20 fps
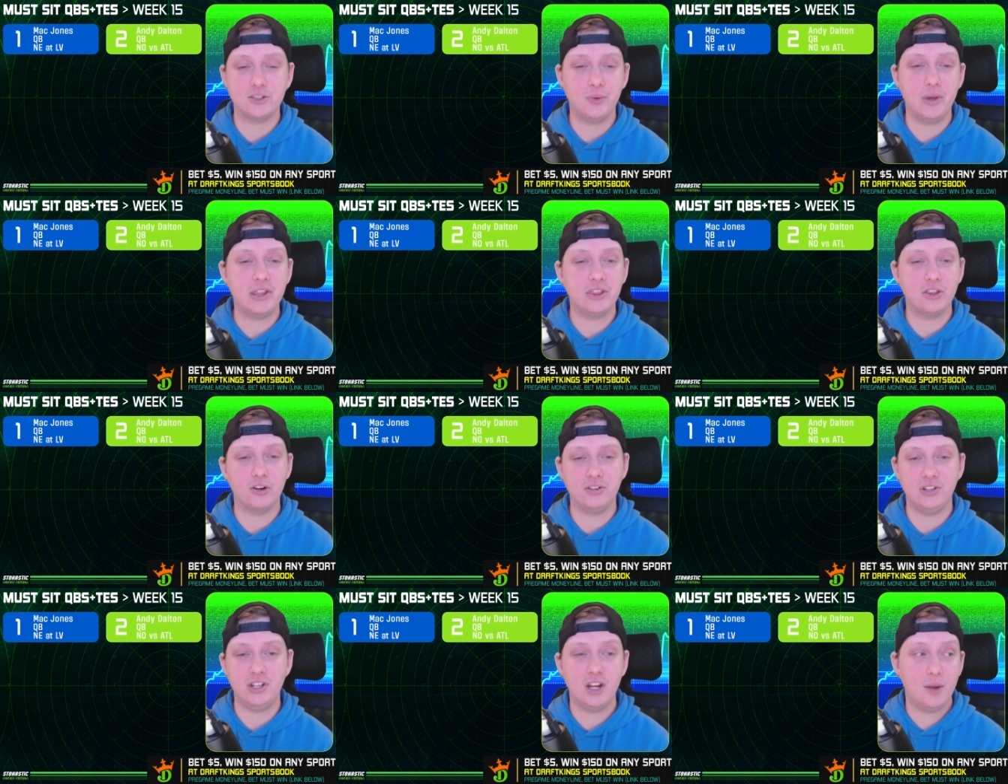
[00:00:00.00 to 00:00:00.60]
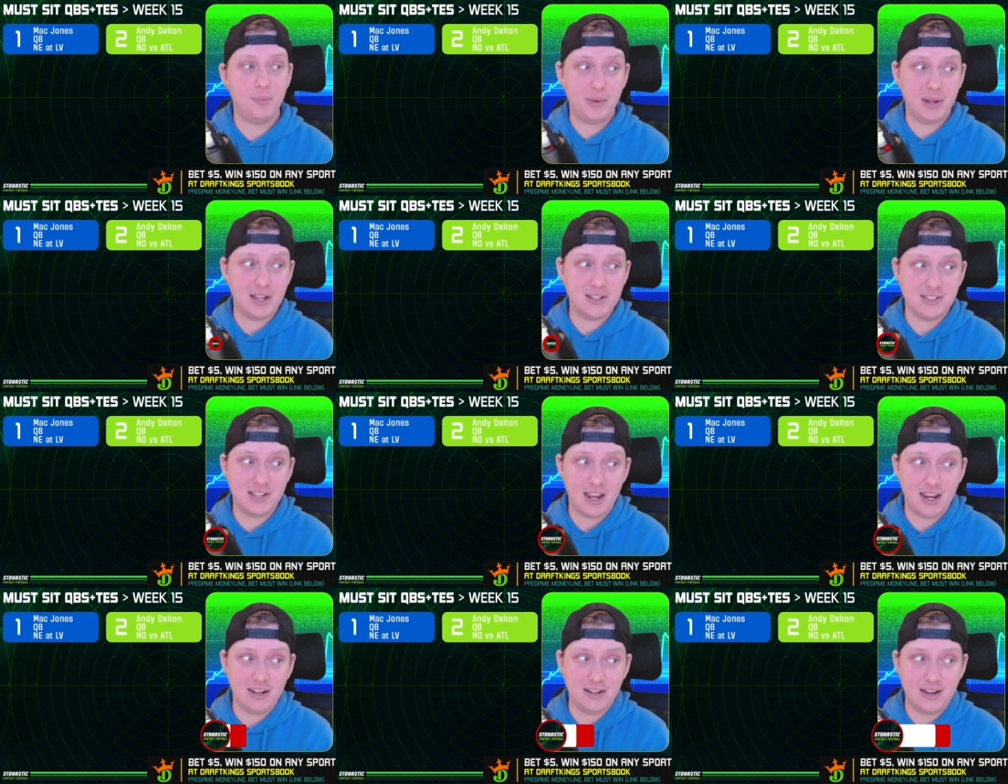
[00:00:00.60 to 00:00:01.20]
Week thirteen up
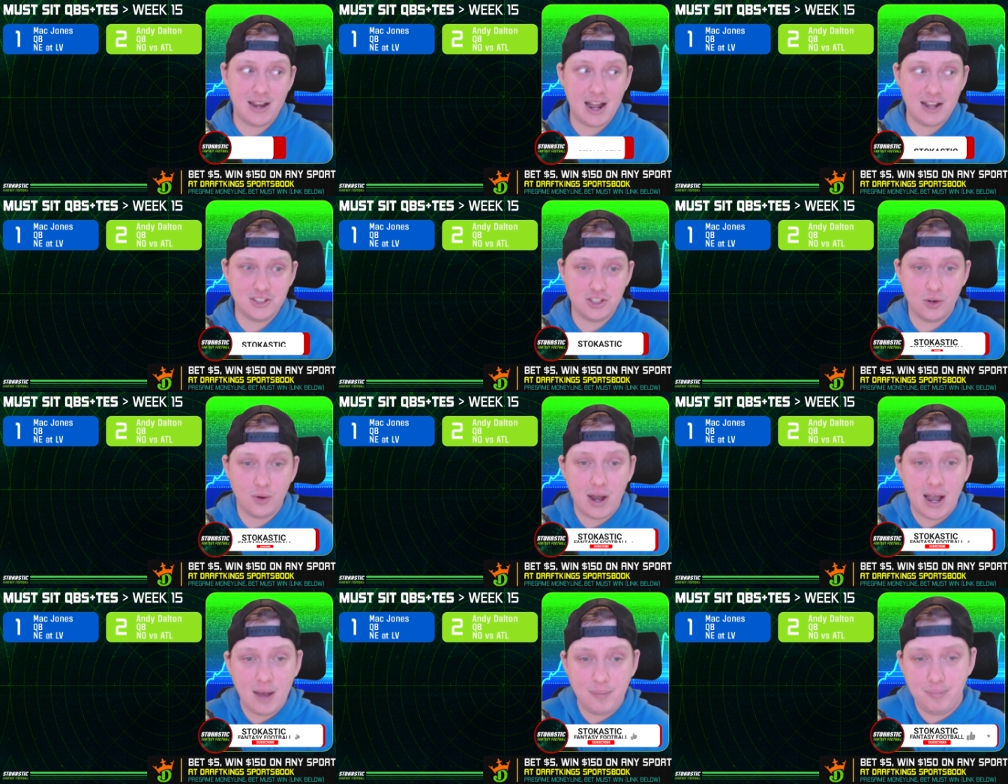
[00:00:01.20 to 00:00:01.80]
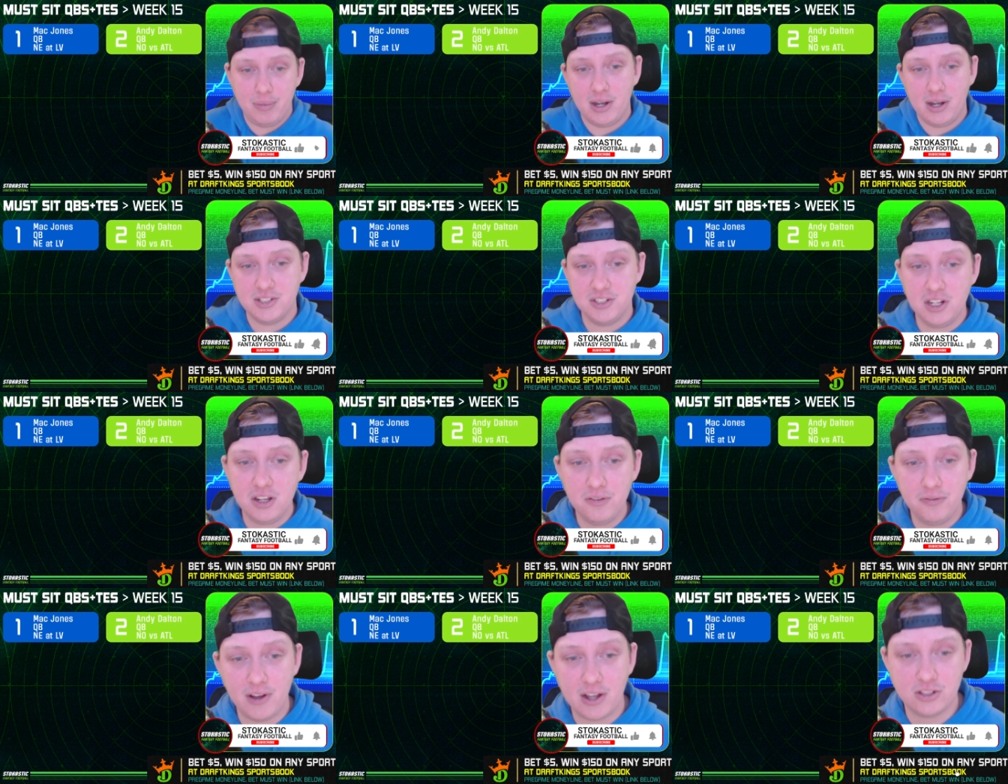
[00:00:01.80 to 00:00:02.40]
against a not-so-hot Bucks
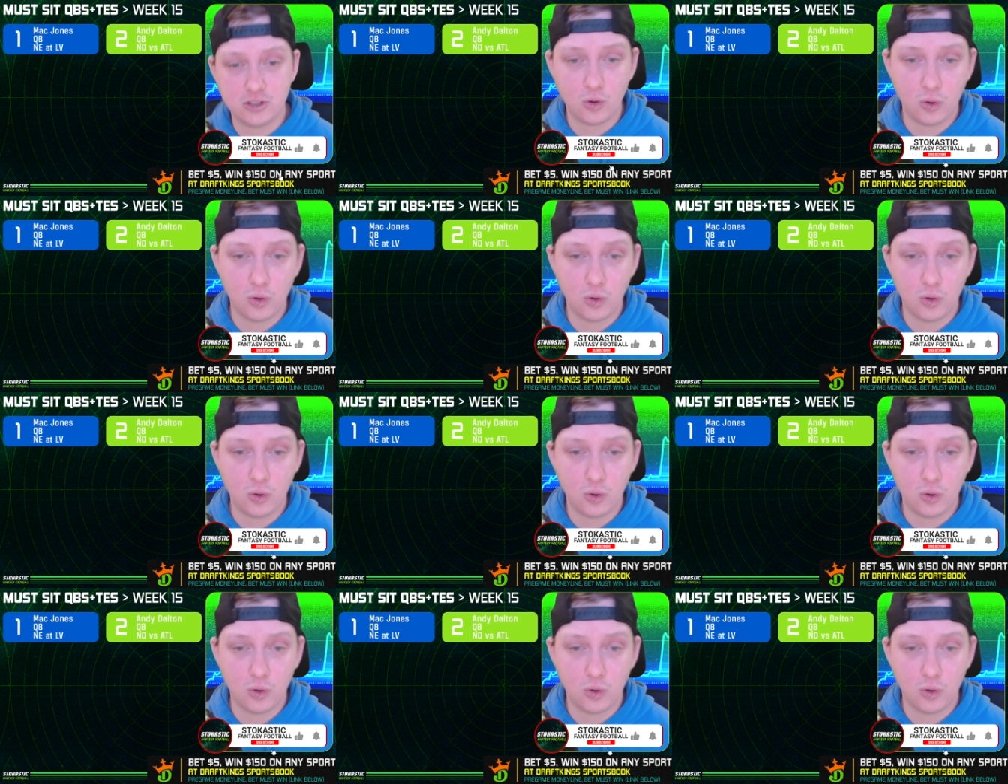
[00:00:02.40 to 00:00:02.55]
defense.